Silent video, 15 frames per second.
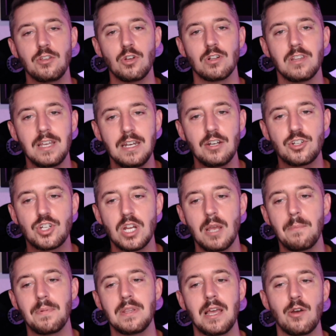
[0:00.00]
your
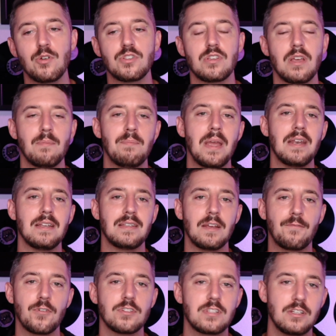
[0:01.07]
leadership and that was made a
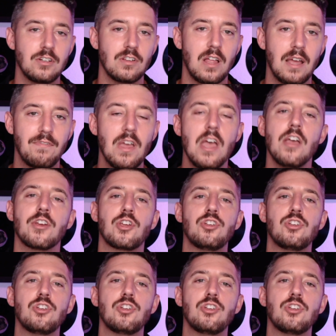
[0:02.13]
difference in your life.